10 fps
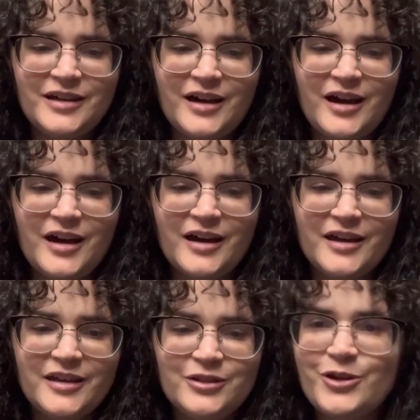
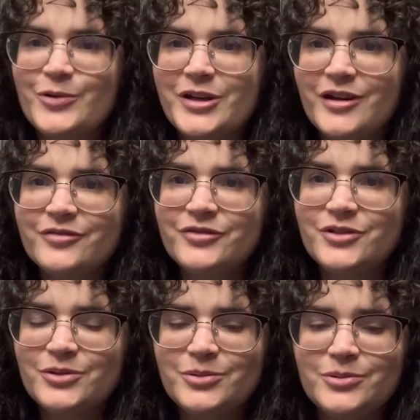I know enough
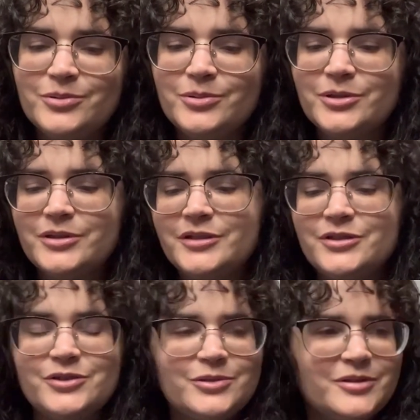to
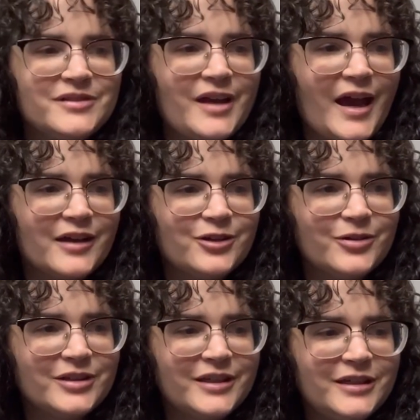do this
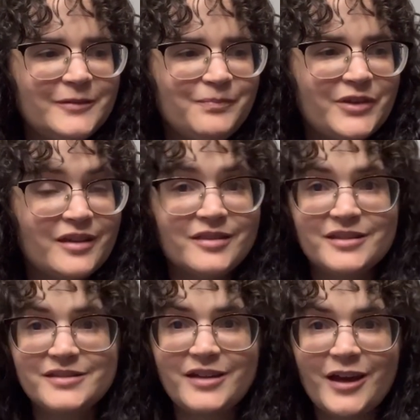accurately.
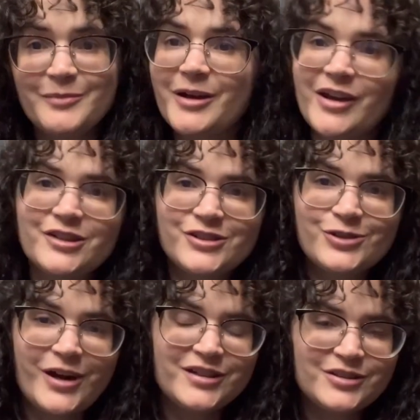This time I've actually
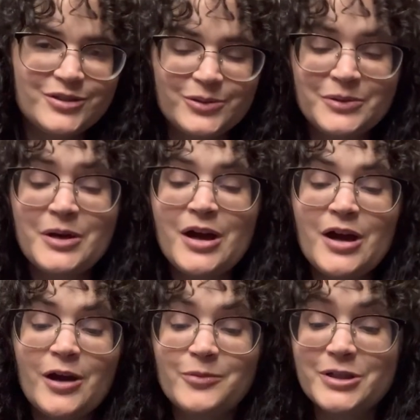tried to do
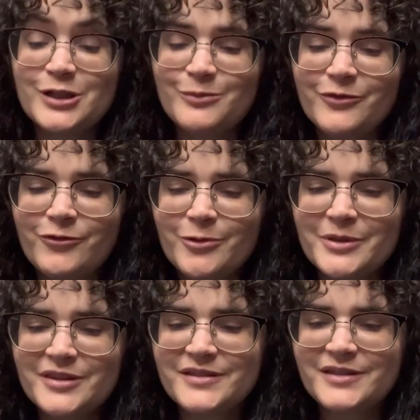a reading before
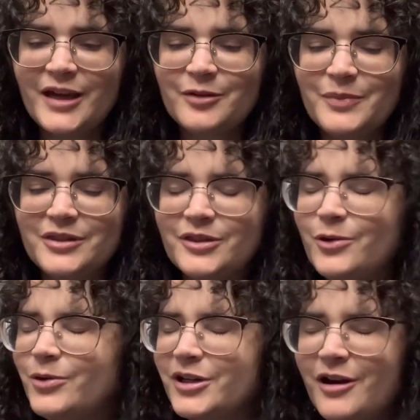with this deck, but the
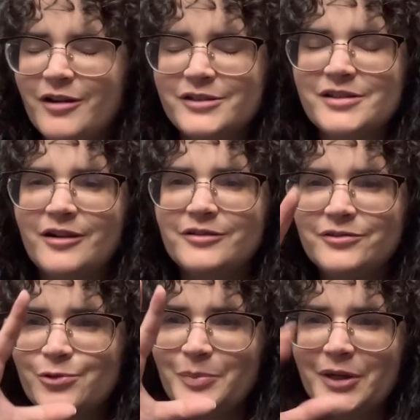court cards are a
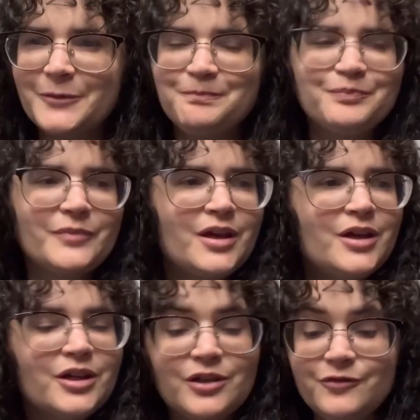little bit
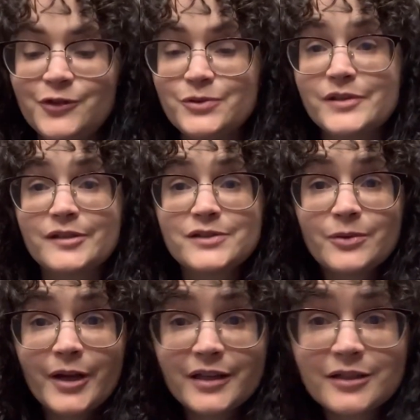confusing, so
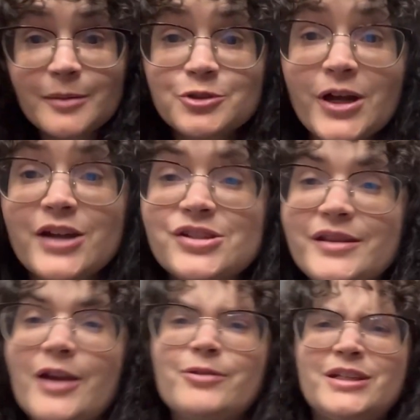I ended up trashing
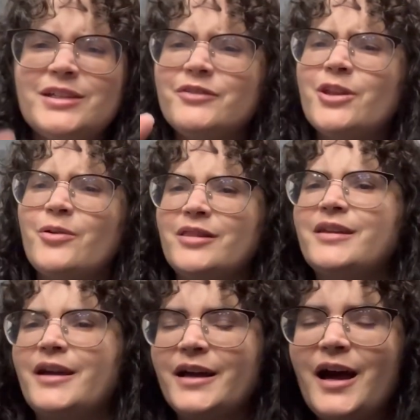that read, even though I
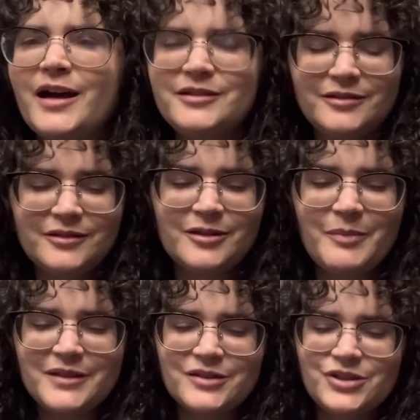think I got the
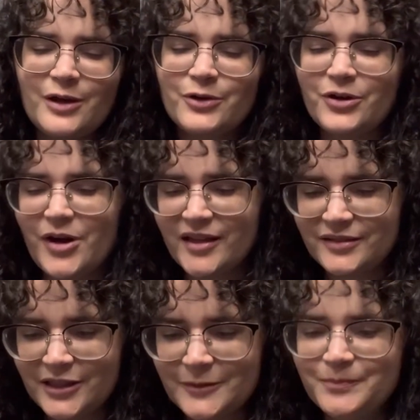message out
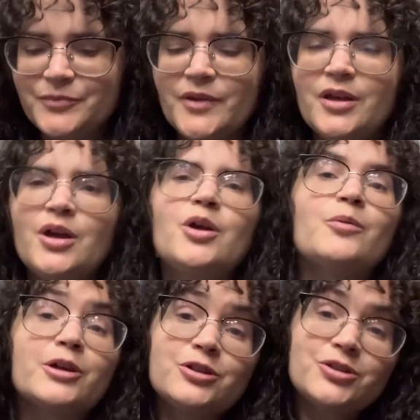correctly.
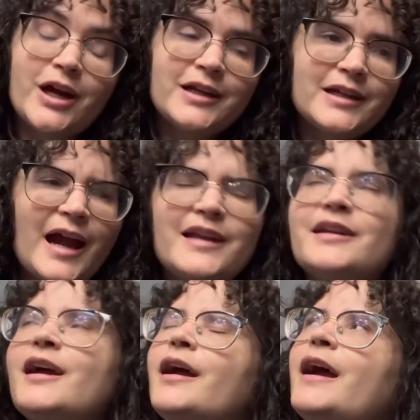We're gonna try it
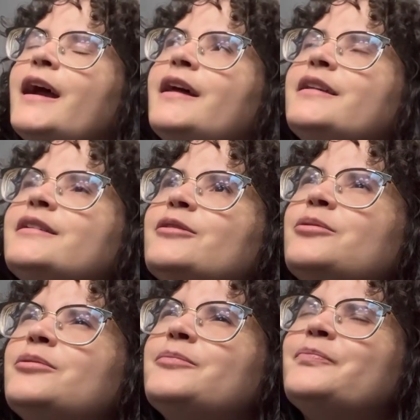again. And
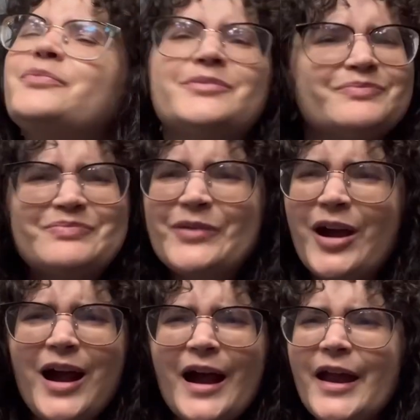
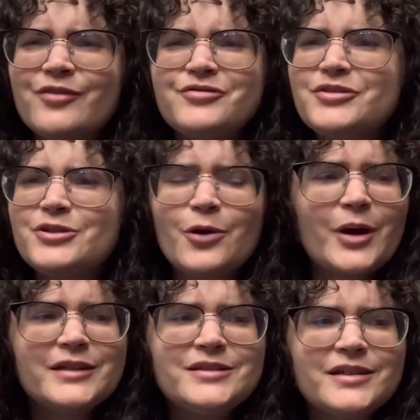I have no
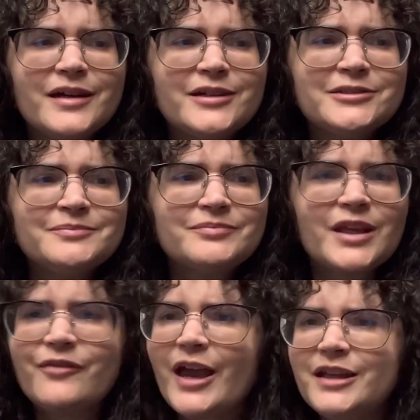idea
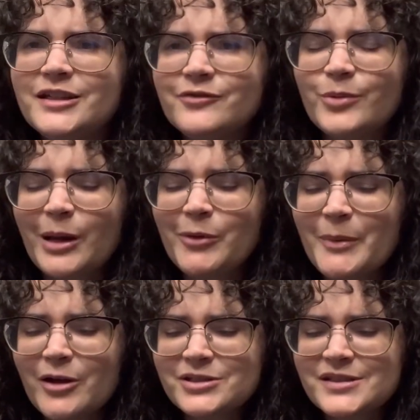if any of what I'm
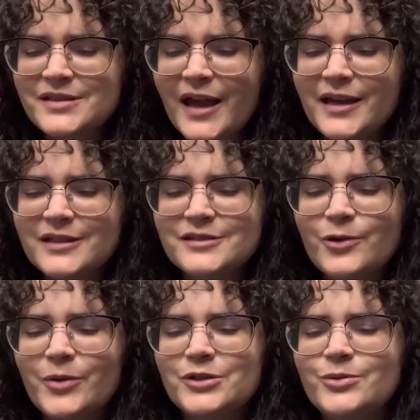about to say is
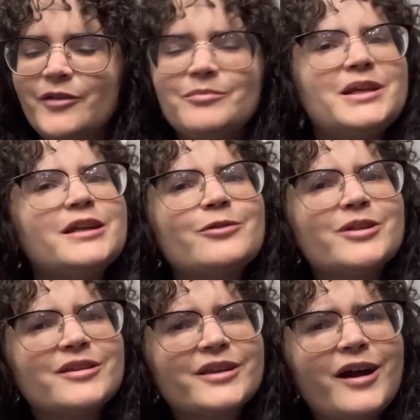going to have meaning
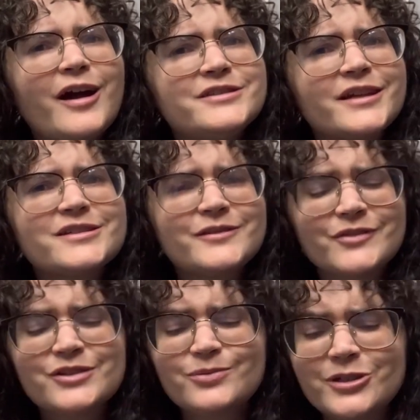within the context of
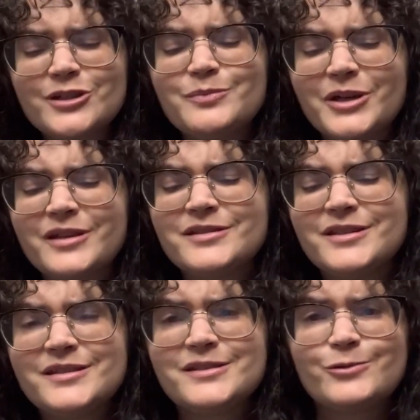this read, because
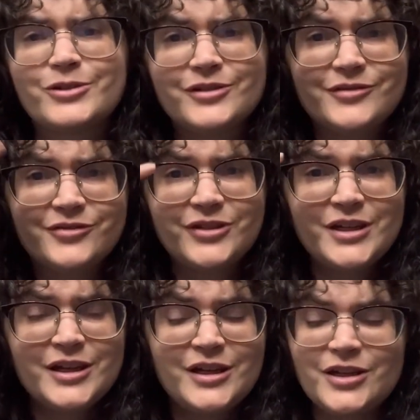this sort of
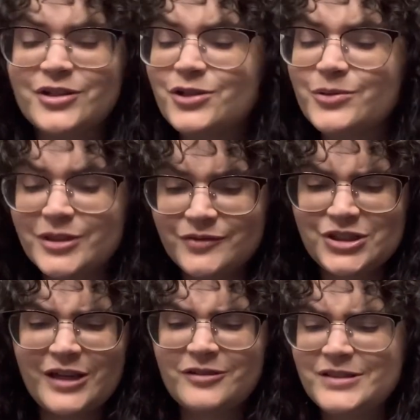intuitive
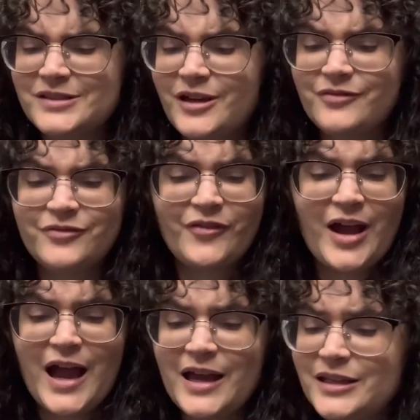channeled stuff,
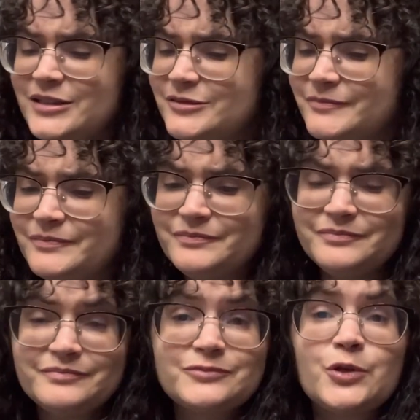
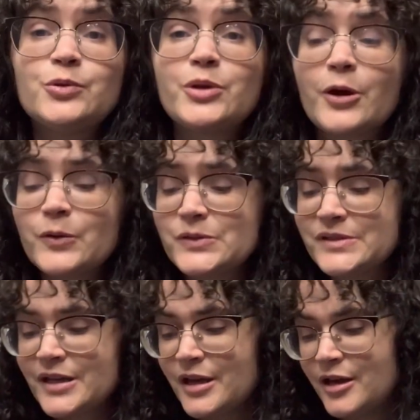who
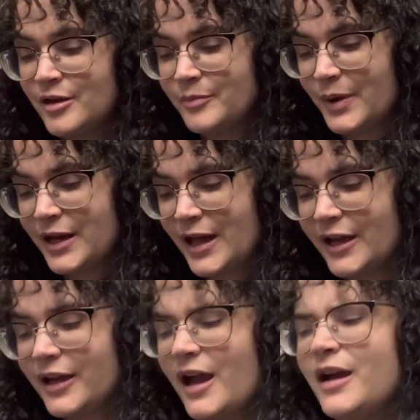knows? But
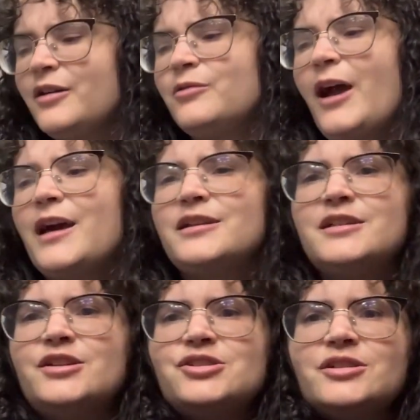I had
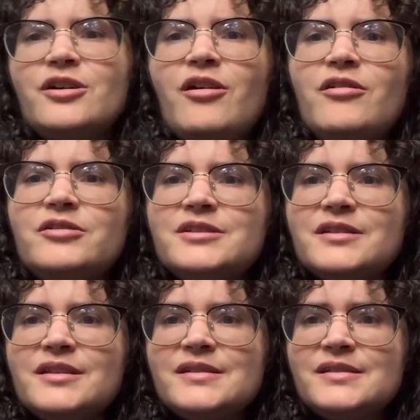attention called to
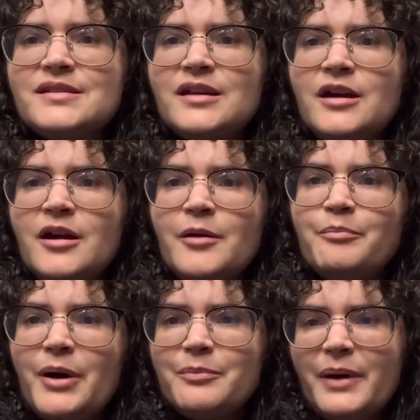this
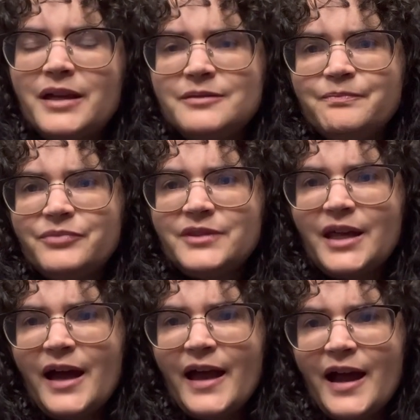bug bite
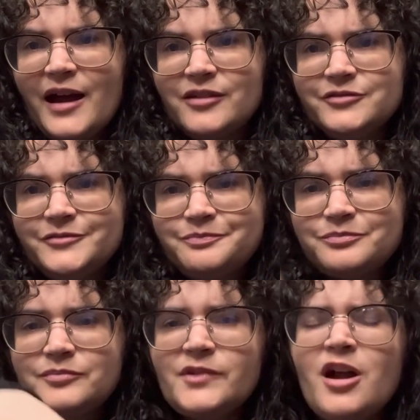that I have
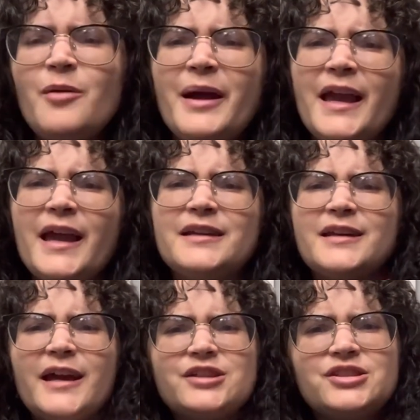on my hand, and
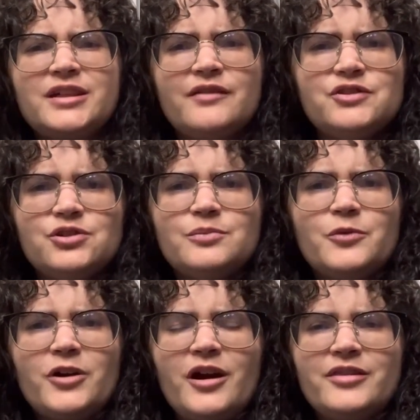I actually have two
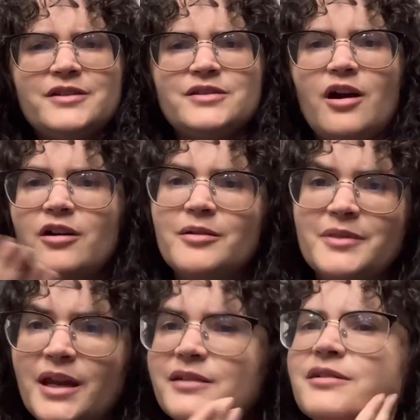more on this arm
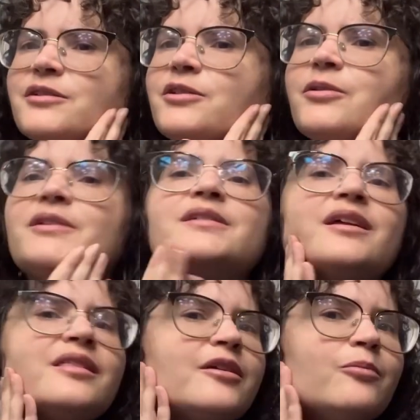that I didn't notice, and I
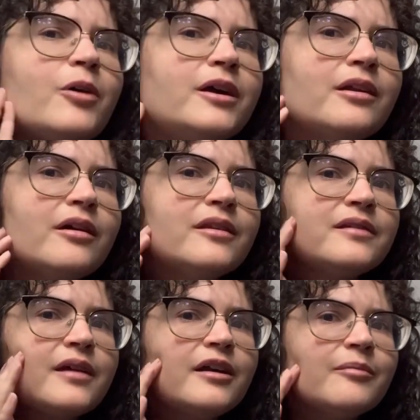think one on the
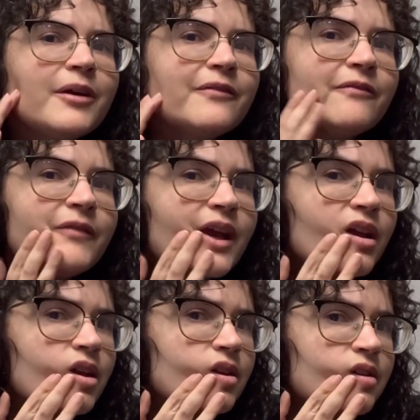side of my
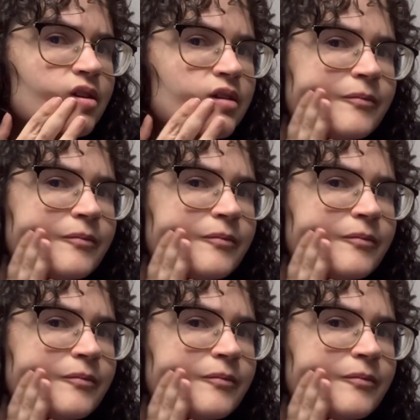face,